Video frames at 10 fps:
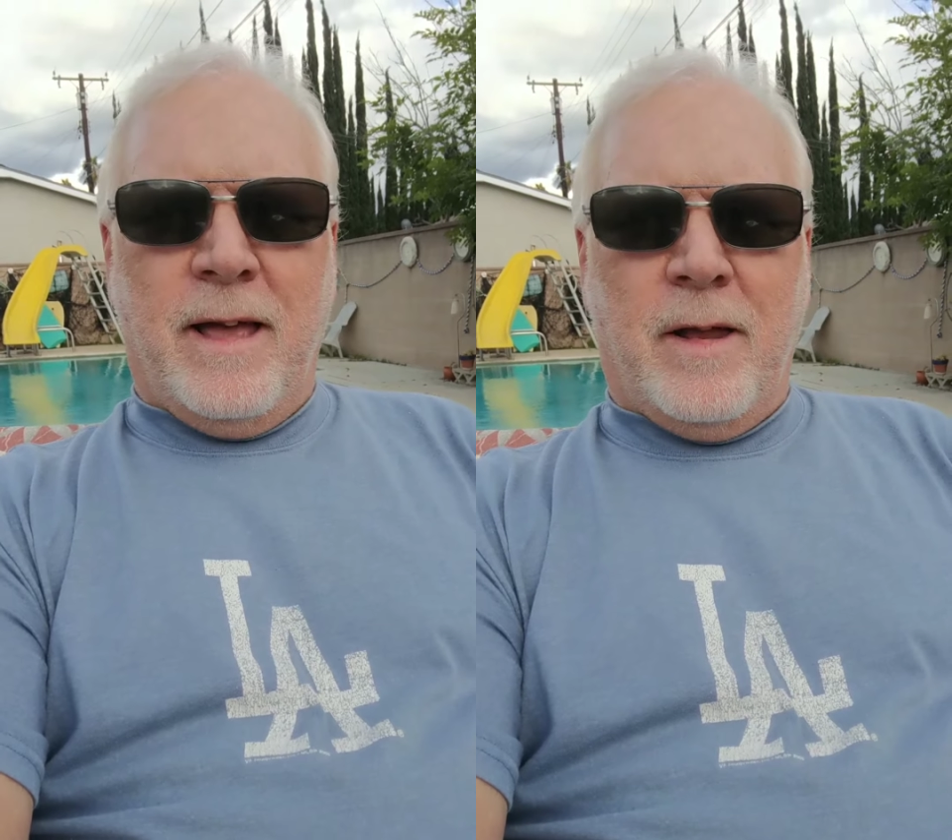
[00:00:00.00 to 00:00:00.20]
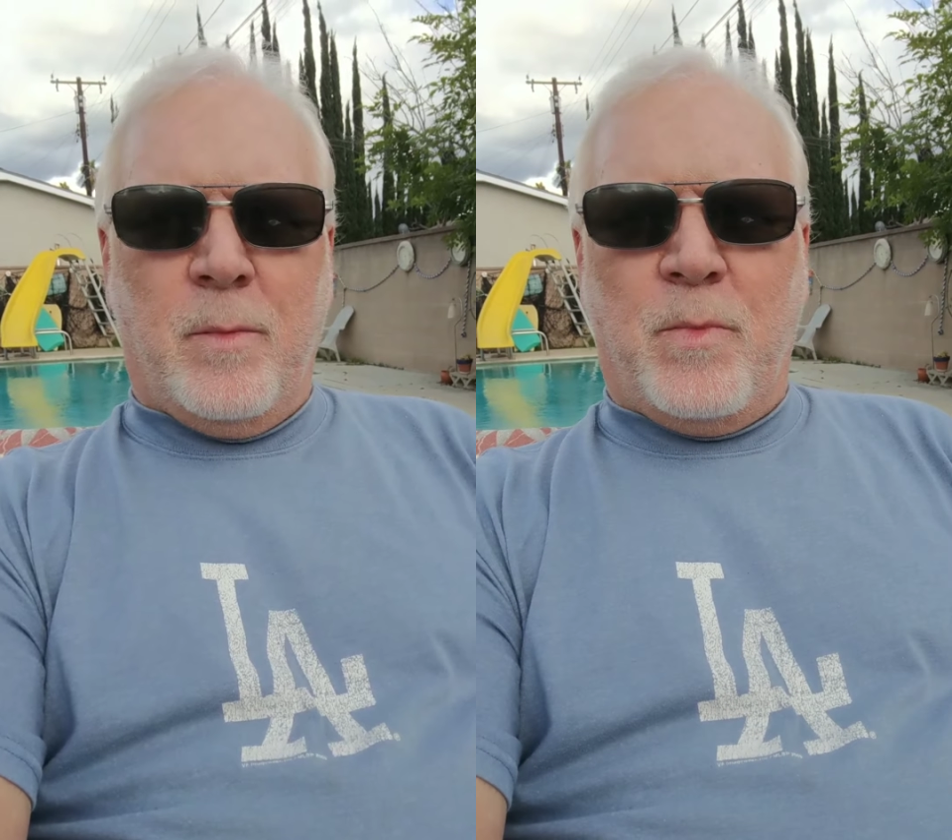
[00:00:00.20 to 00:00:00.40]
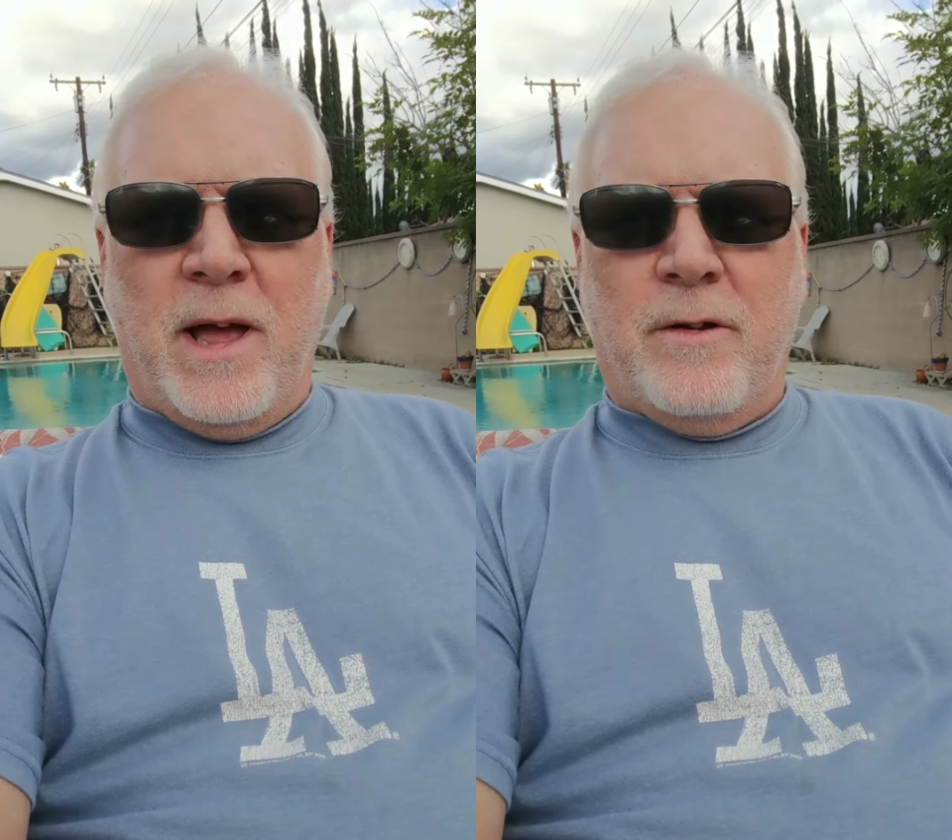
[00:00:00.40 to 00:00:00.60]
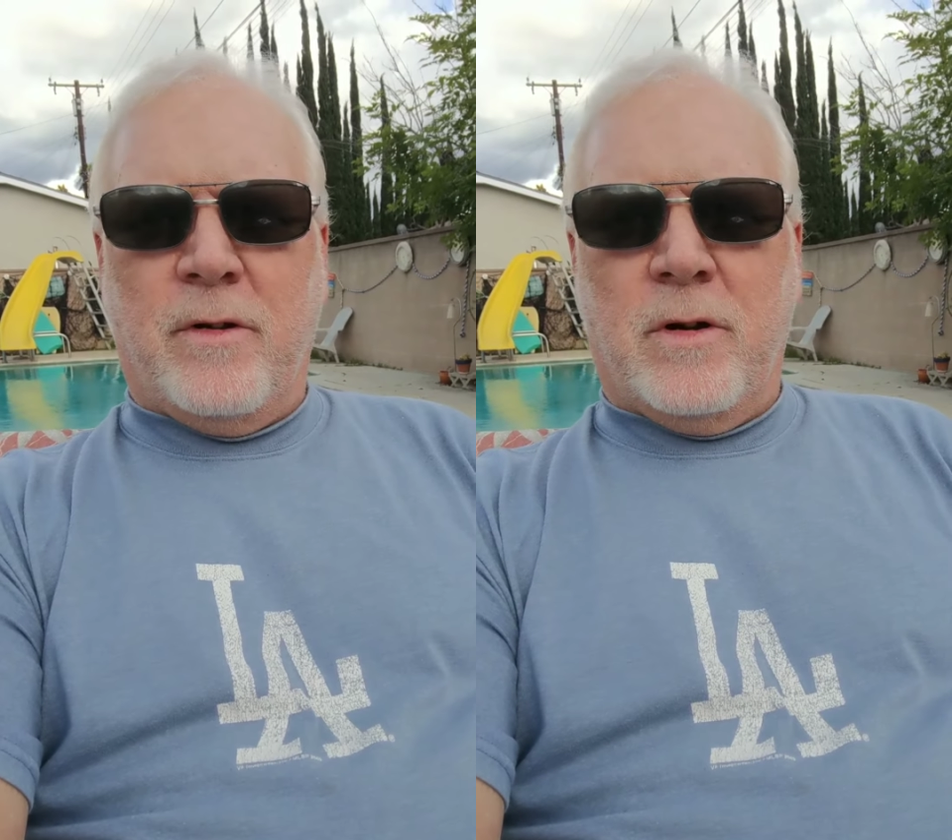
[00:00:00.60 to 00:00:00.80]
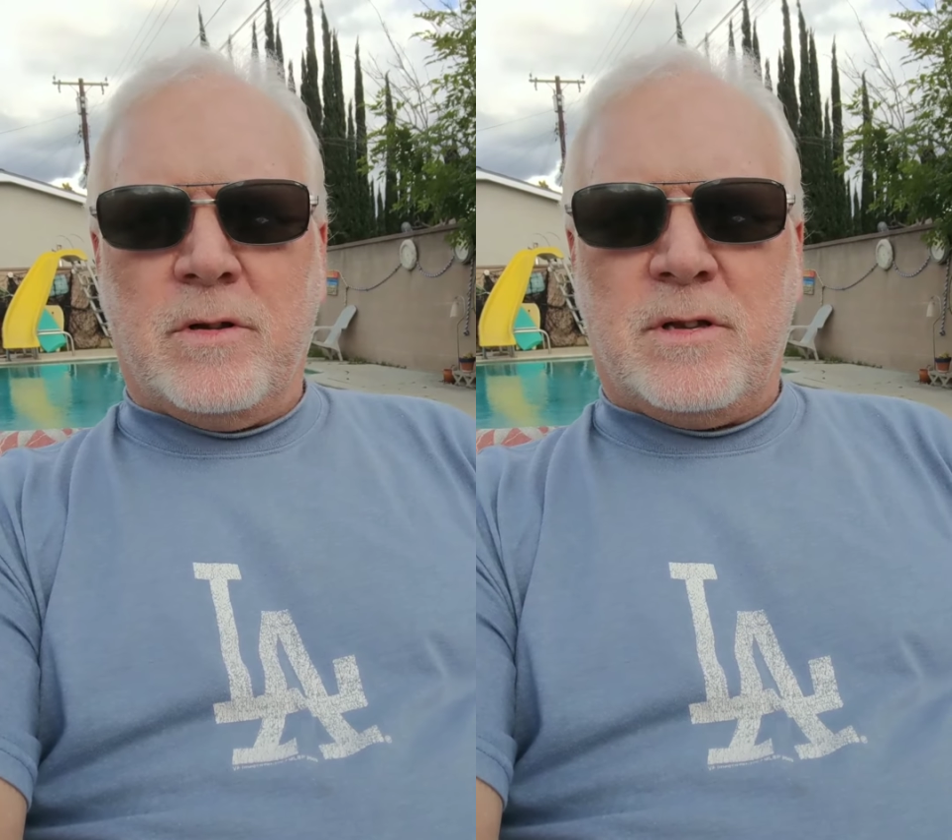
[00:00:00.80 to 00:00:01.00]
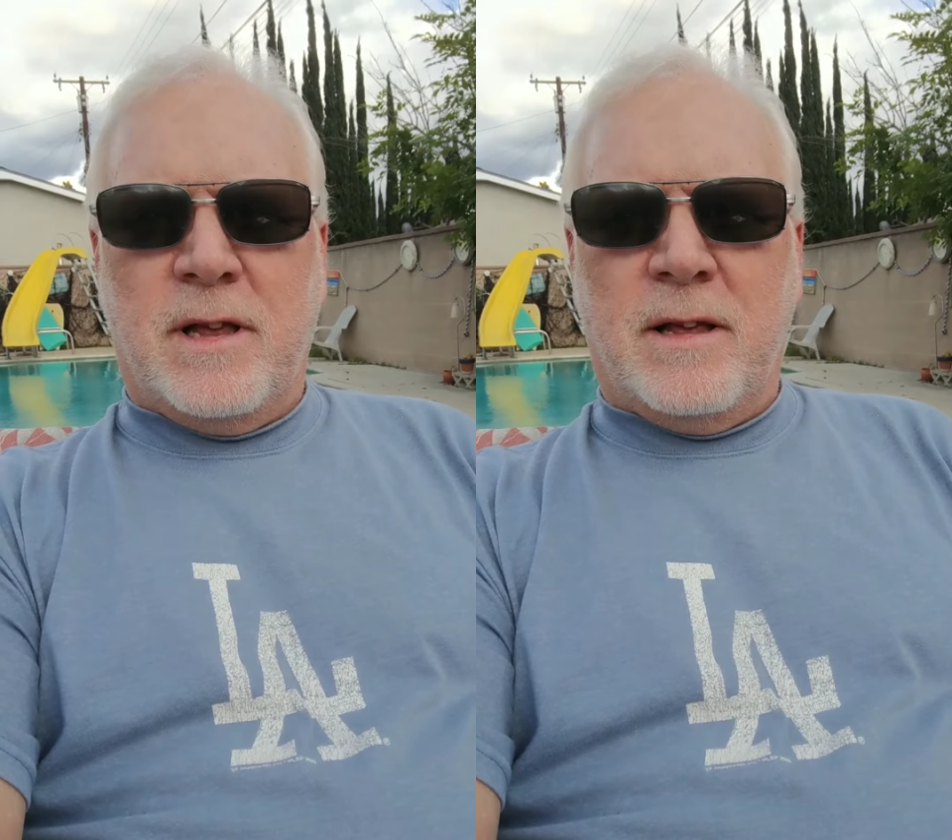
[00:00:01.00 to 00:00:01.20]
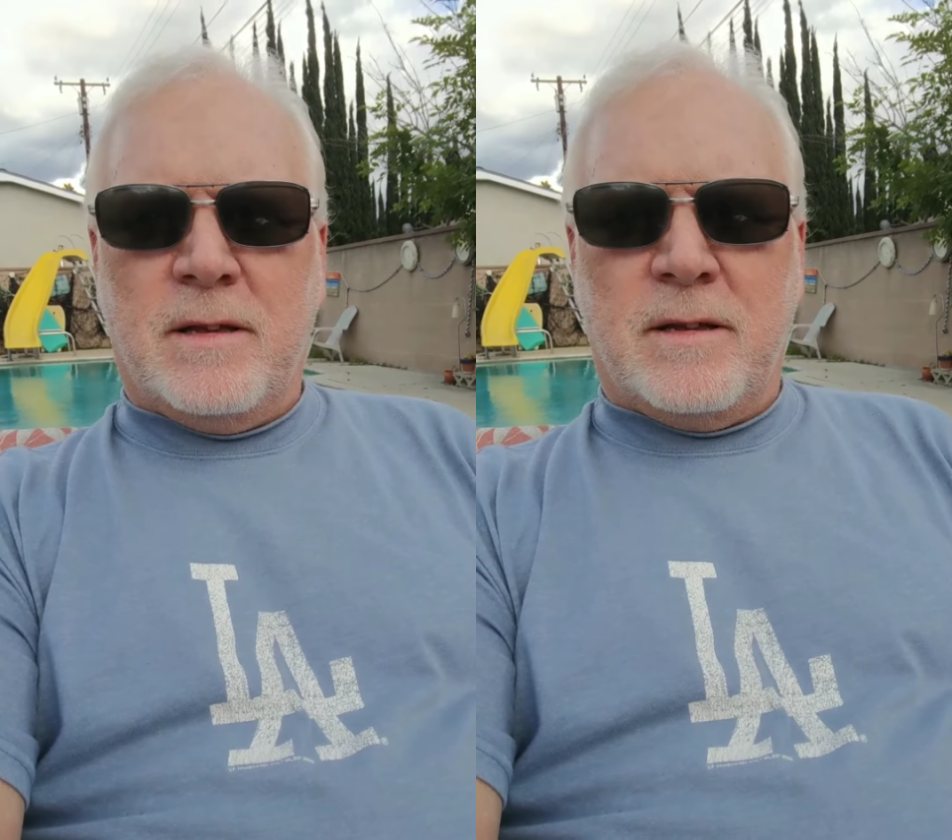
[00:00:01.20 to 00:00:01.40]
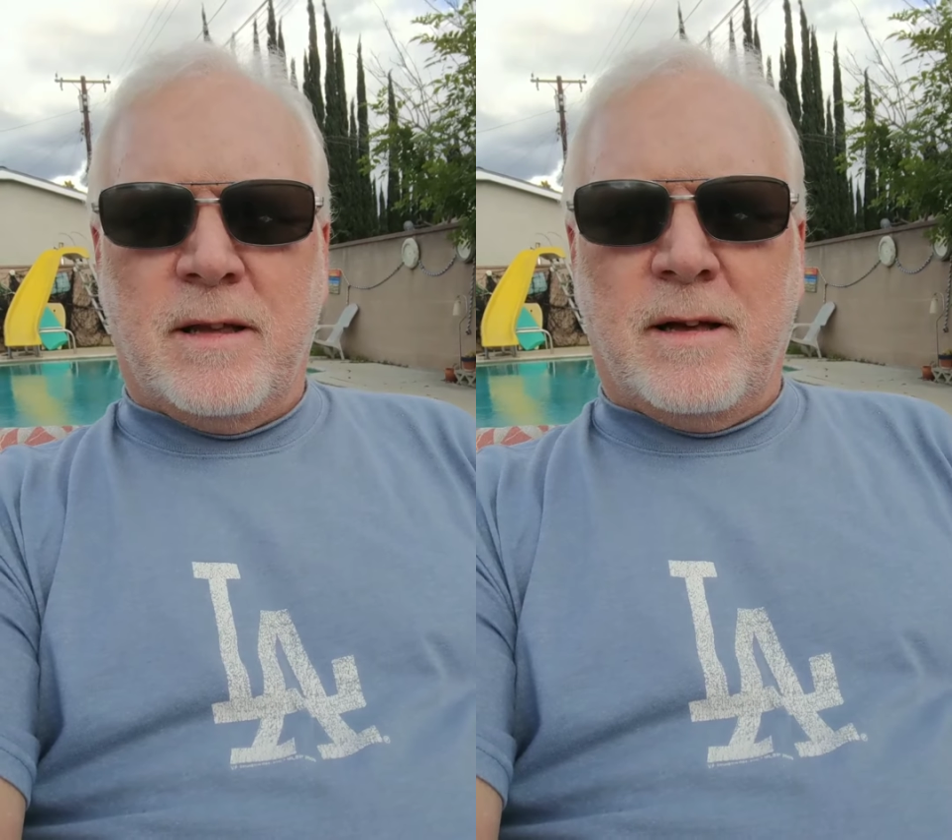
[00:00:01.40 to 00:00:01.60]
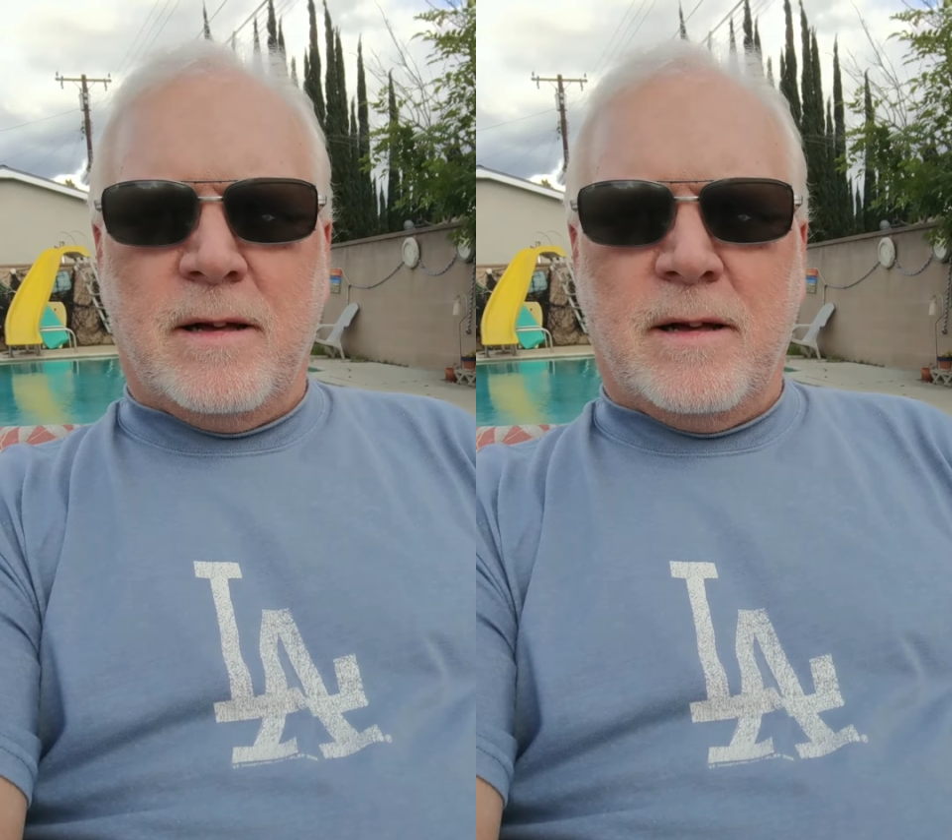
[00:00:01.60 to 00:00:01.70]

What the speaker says: And Pedro said,